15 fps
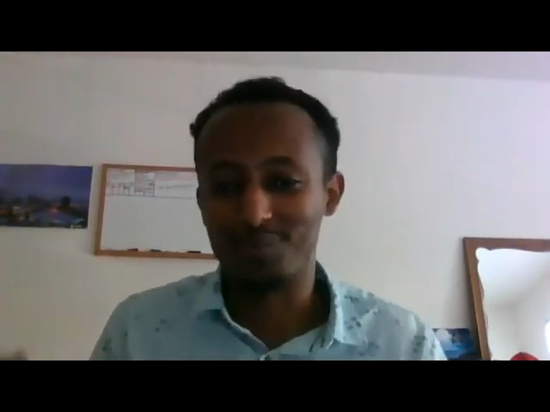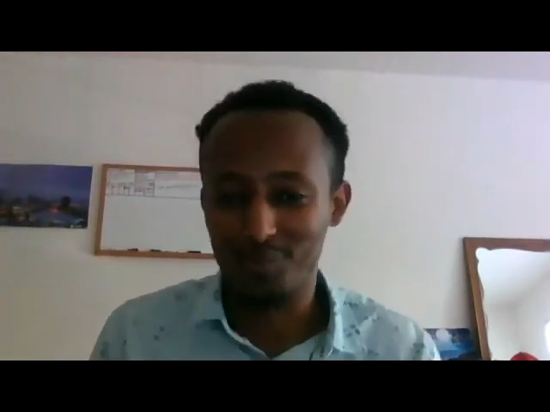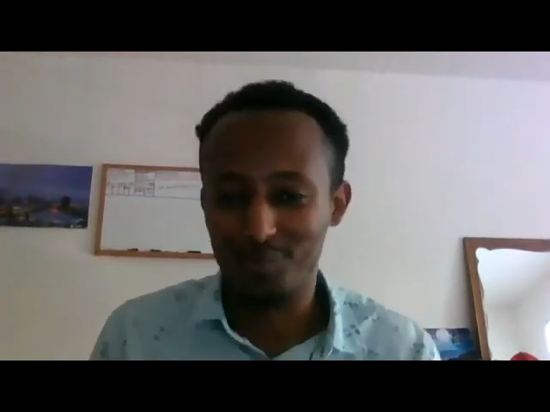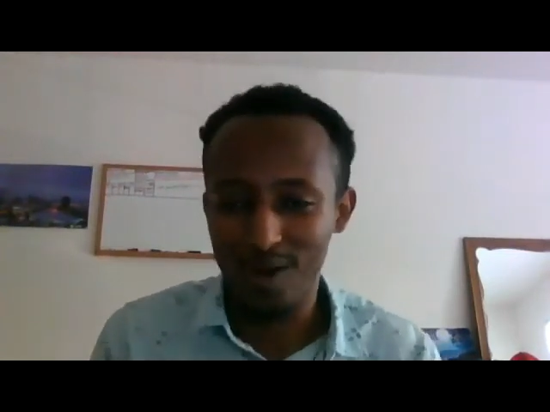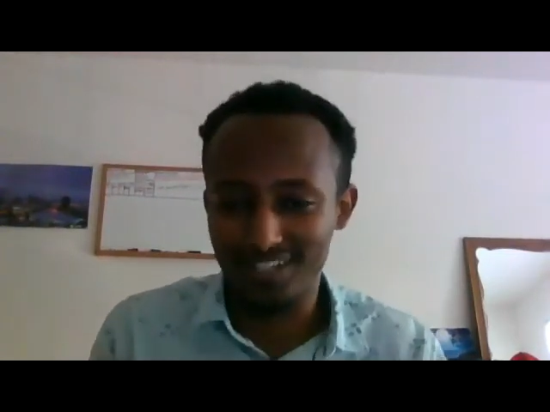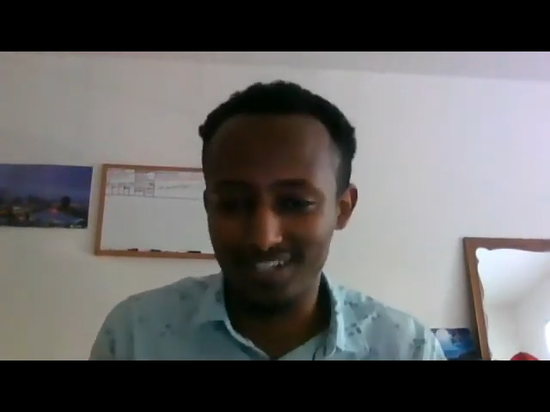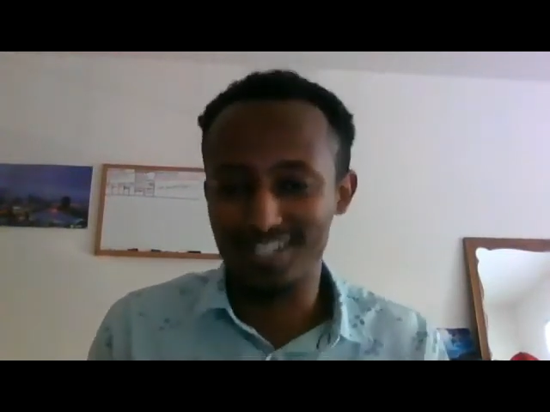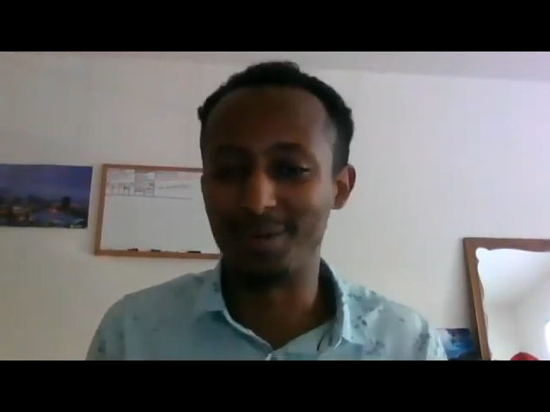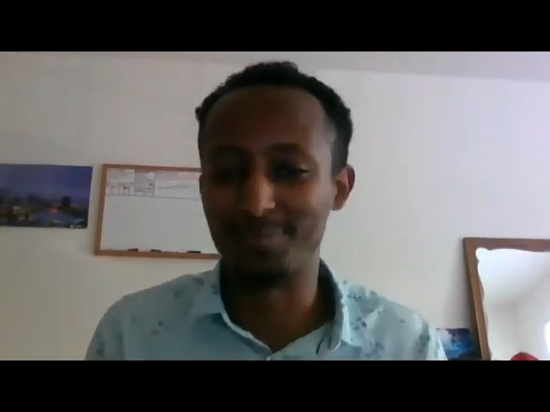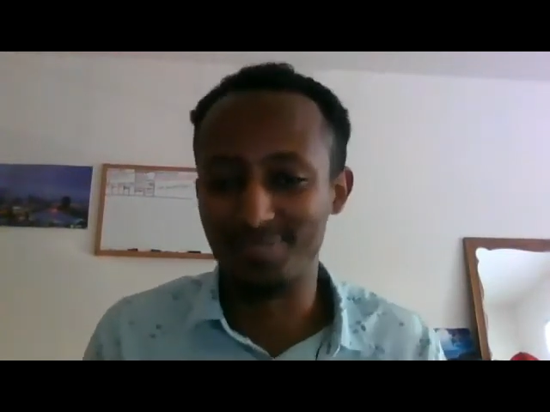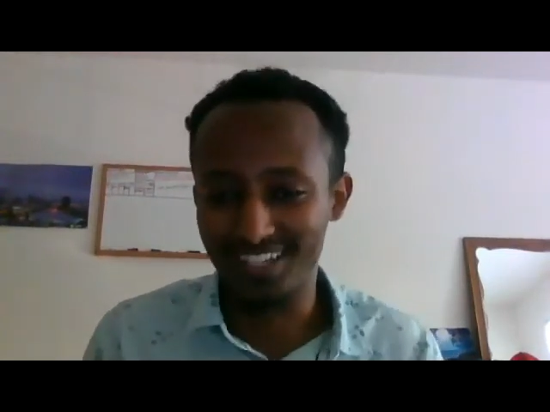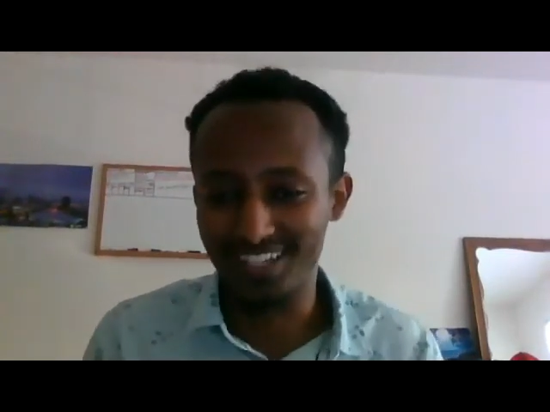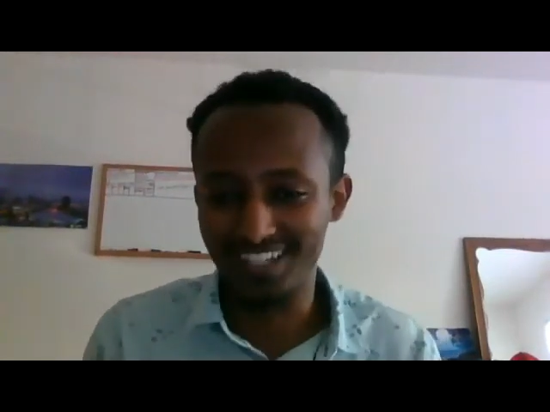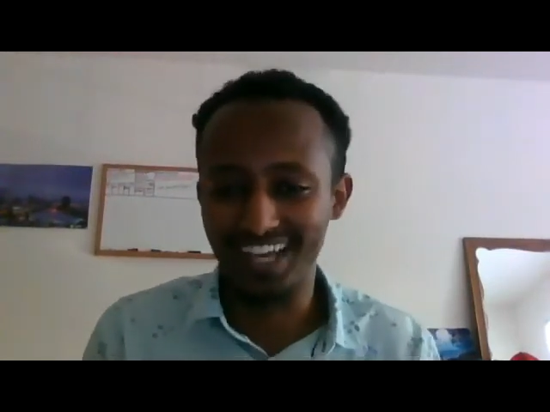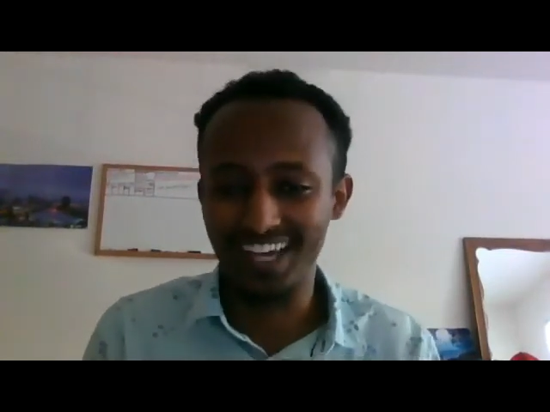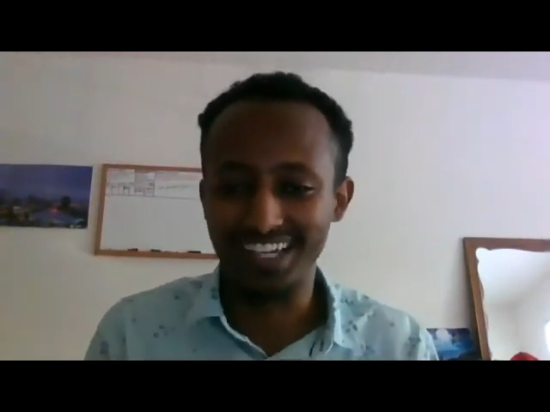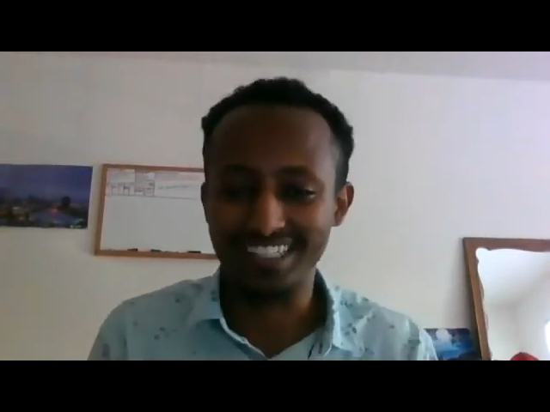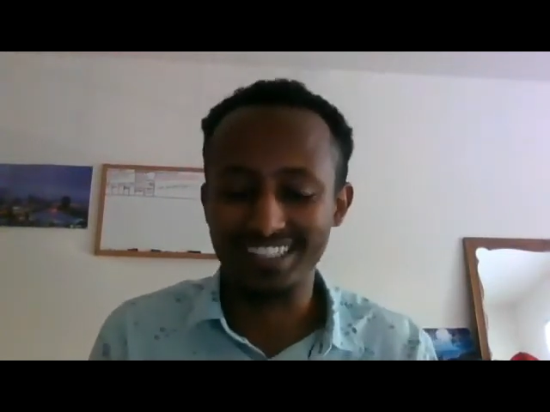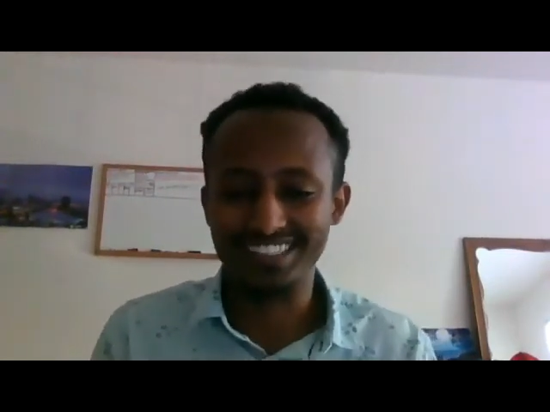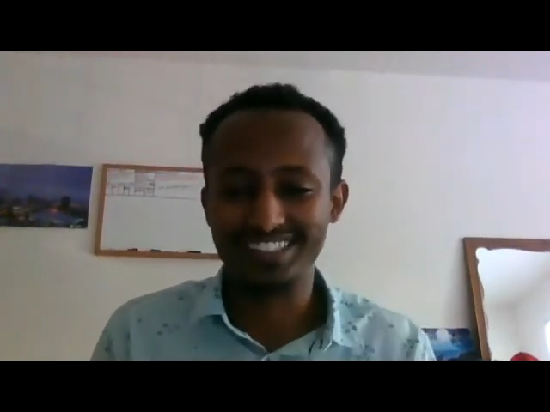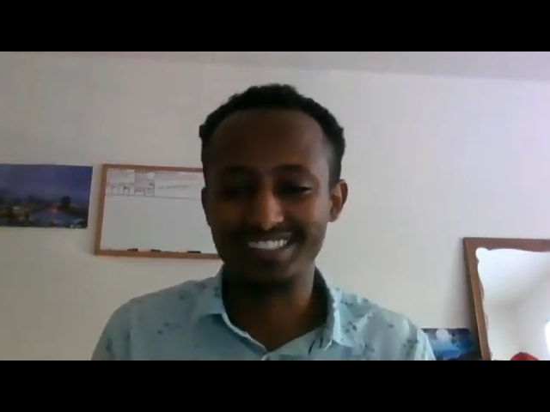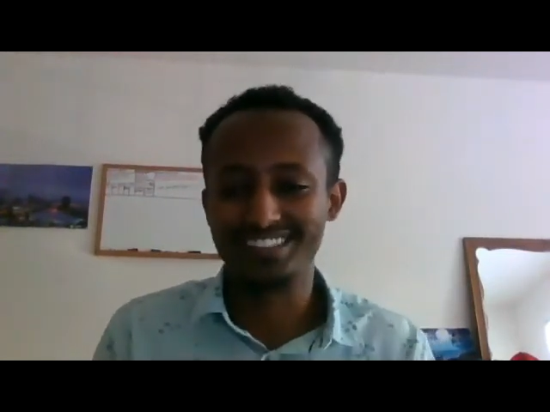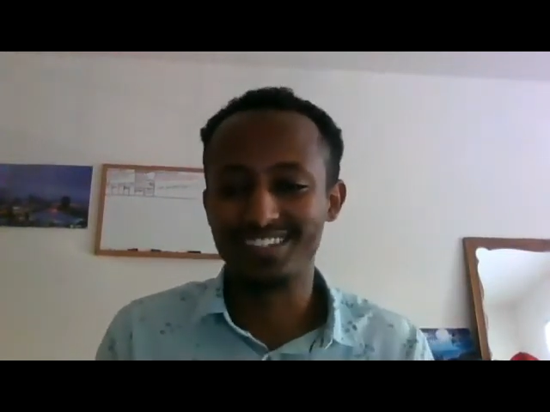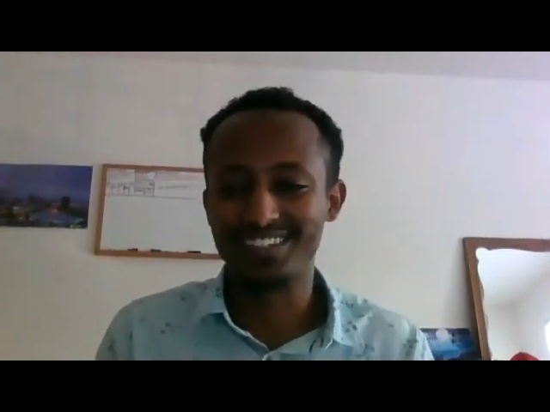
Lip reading: worked up that you're like, you know,